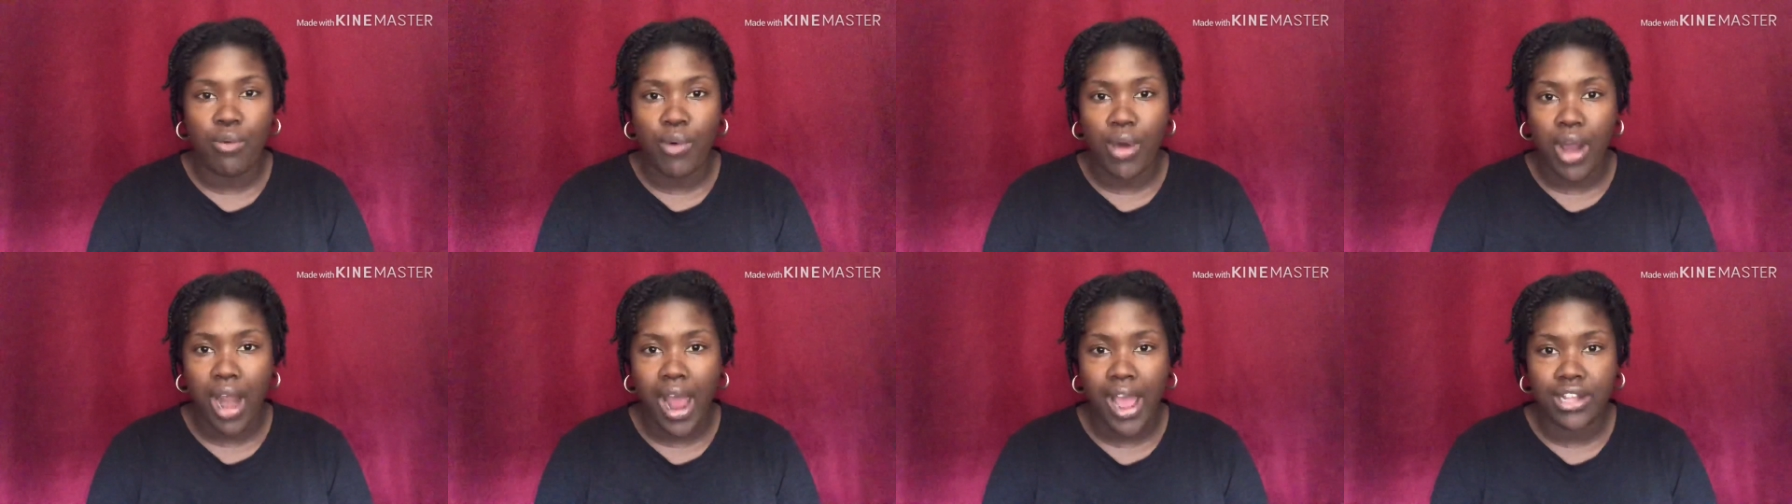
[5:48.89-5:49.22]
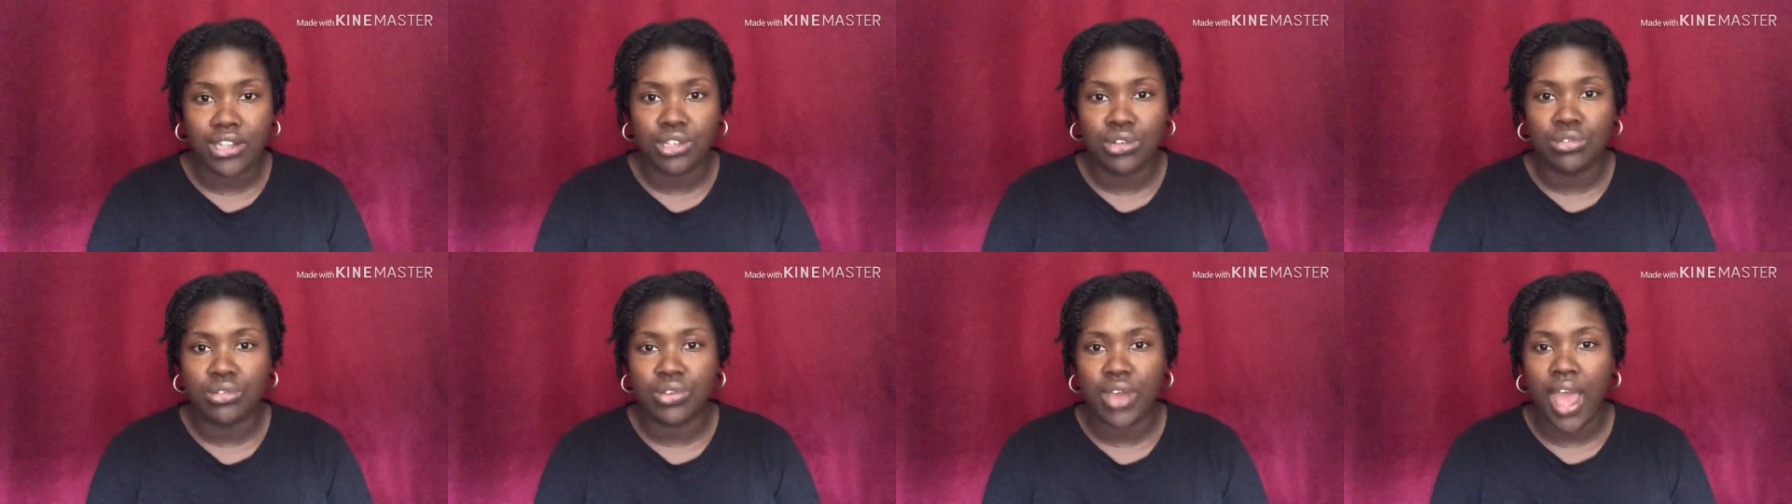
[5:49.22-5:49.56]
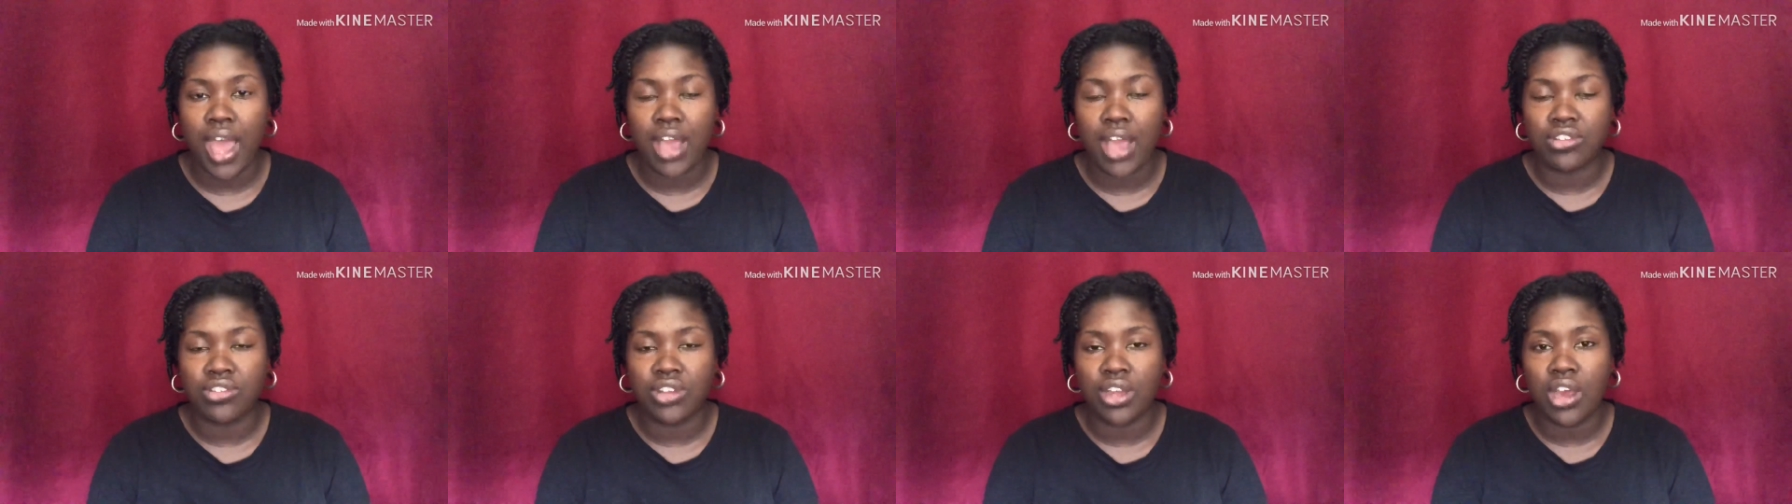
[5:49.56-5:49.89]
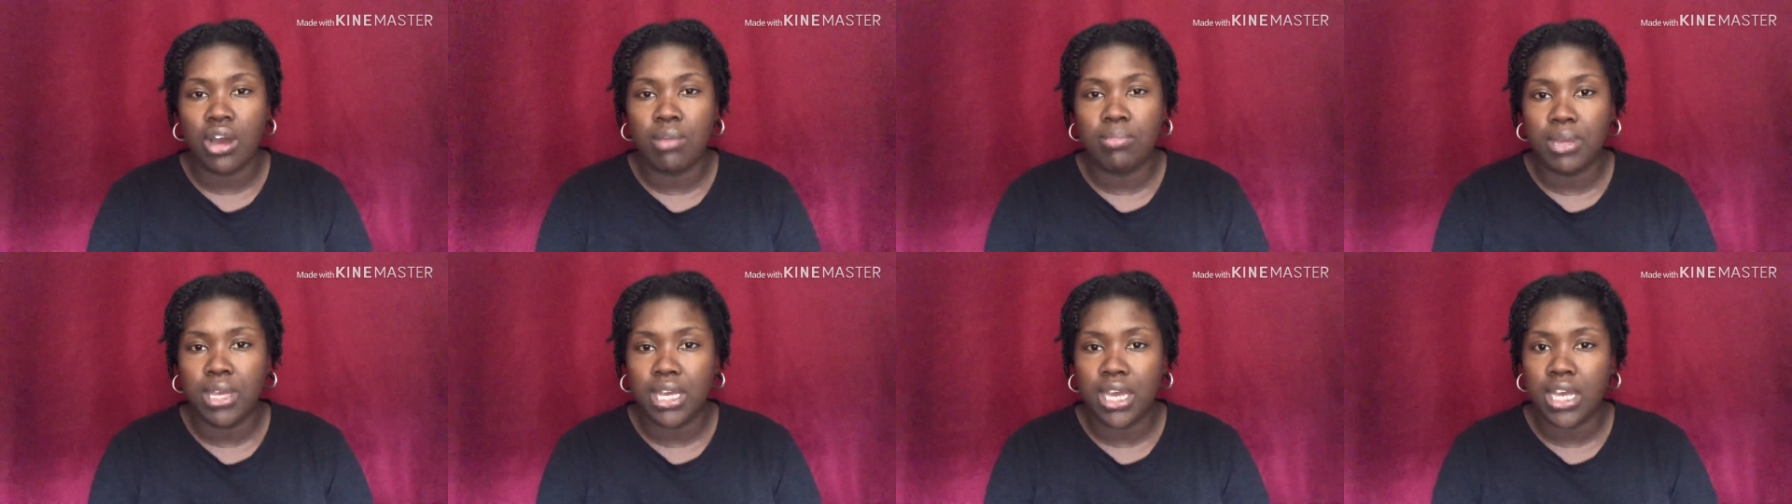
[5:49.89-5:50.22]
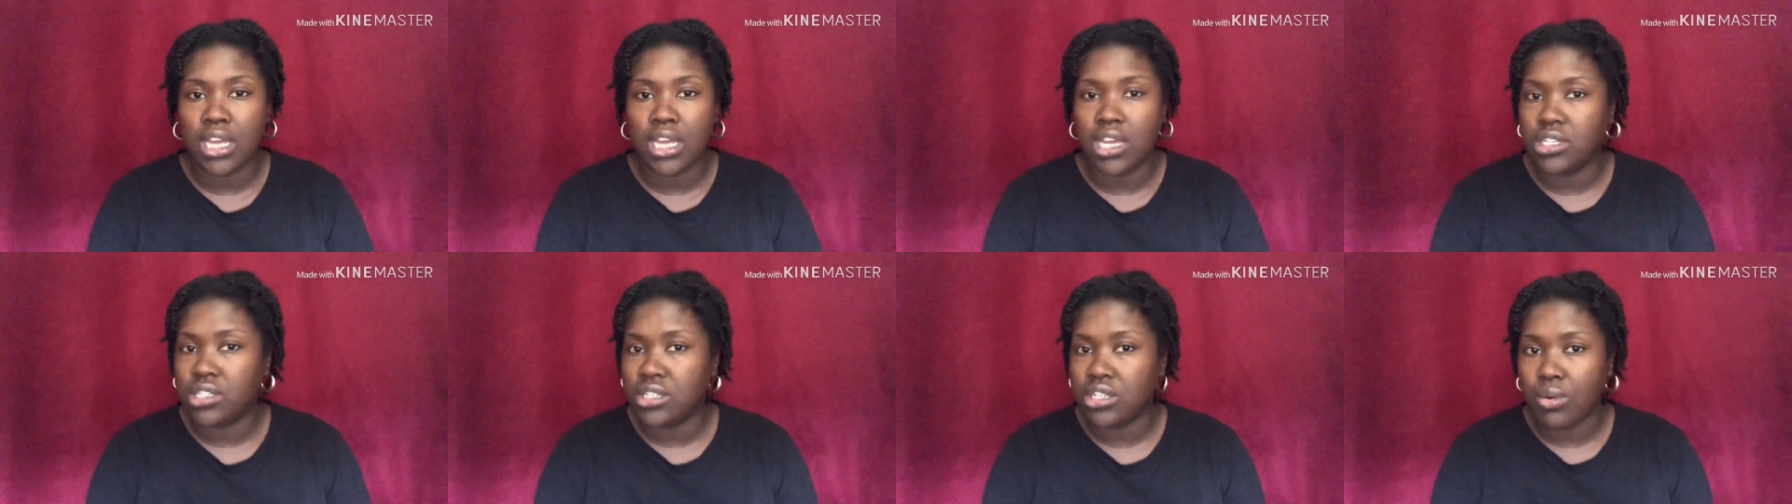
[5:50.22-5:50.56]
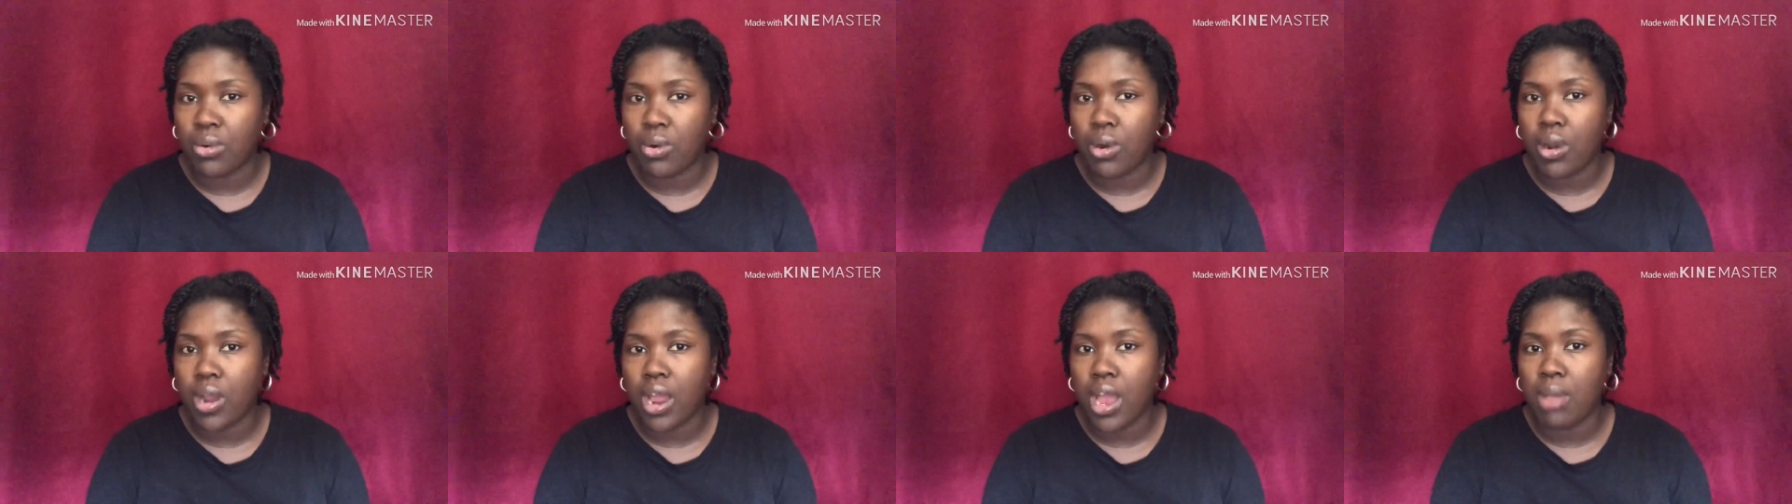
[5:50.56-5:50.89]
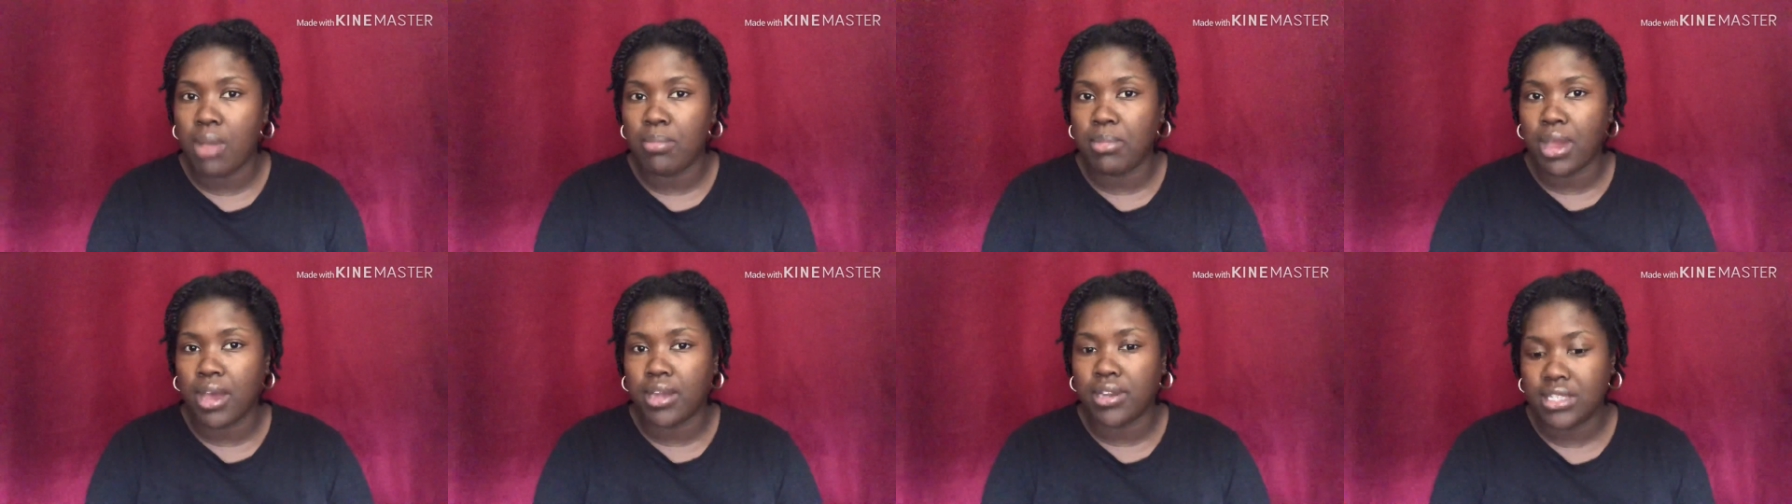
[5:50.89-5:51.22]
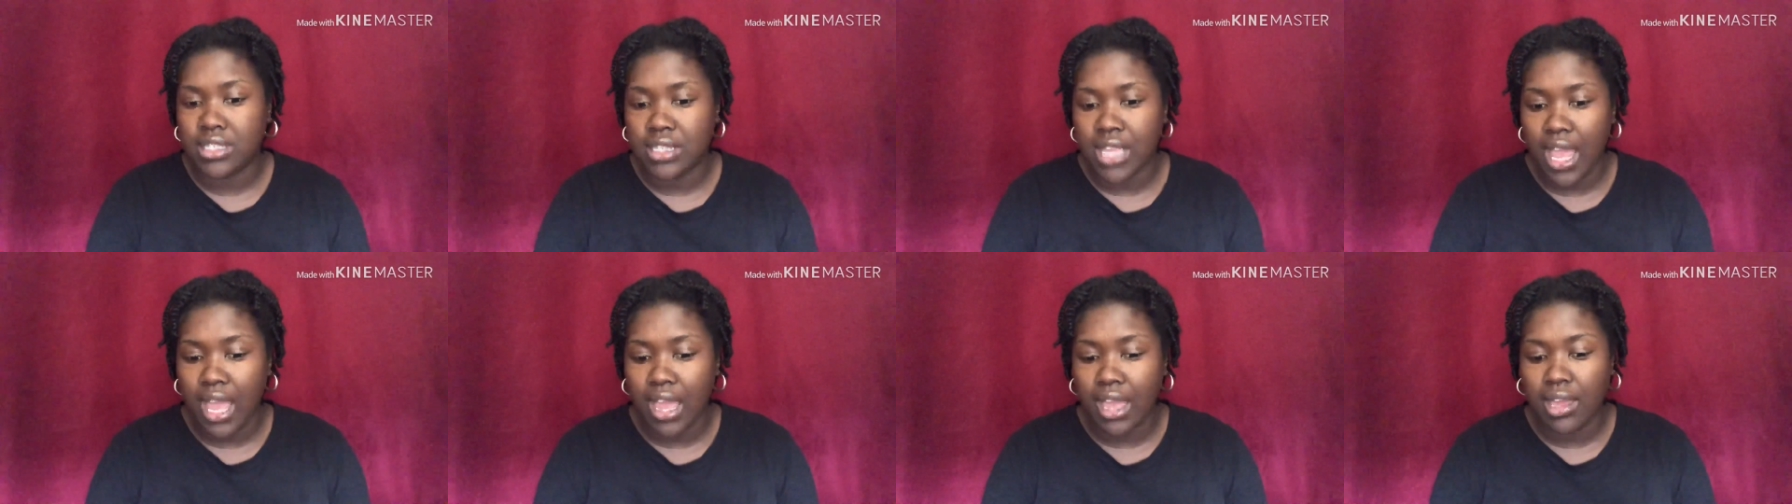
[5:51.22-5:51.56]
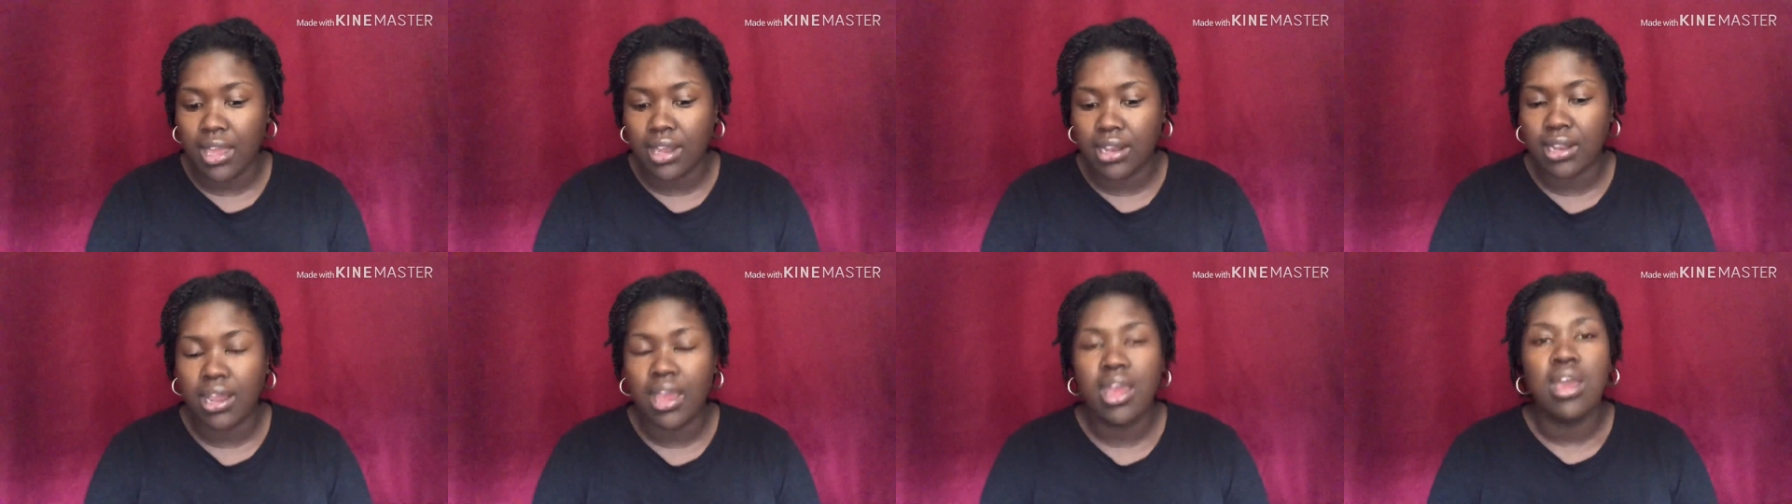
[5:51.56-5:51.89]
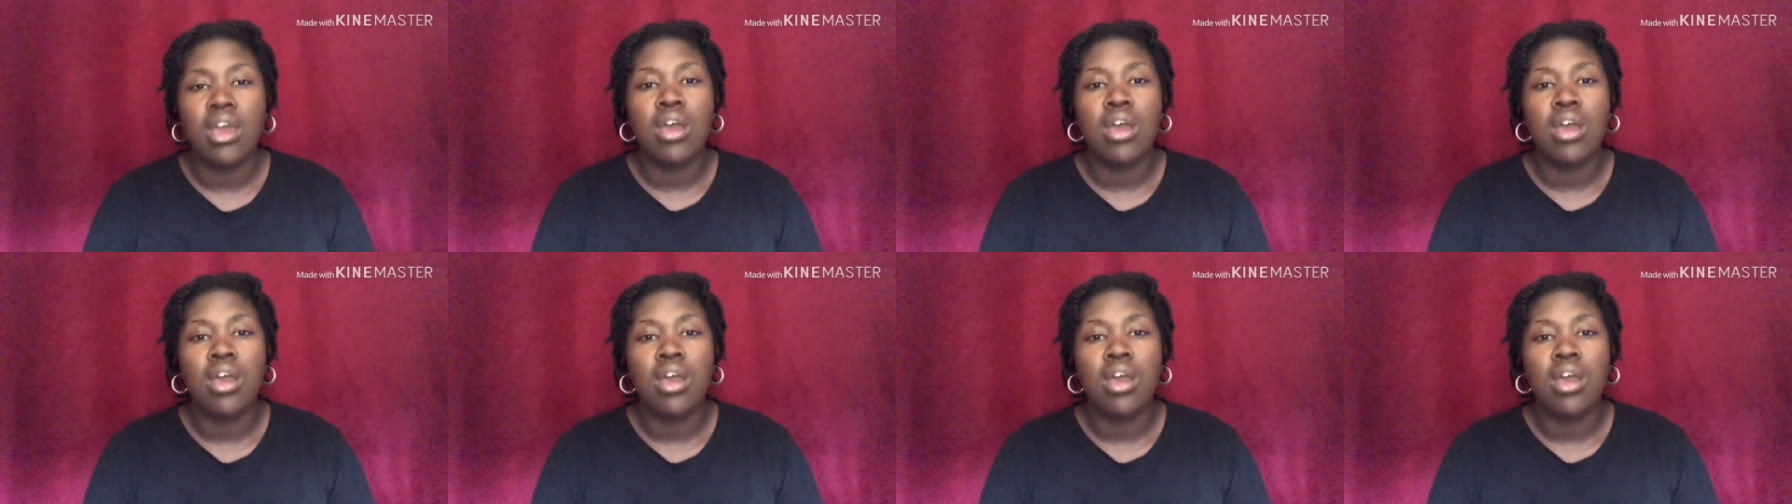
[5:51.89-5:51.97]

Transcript: what I do to actually help me get into the Word, help me understand.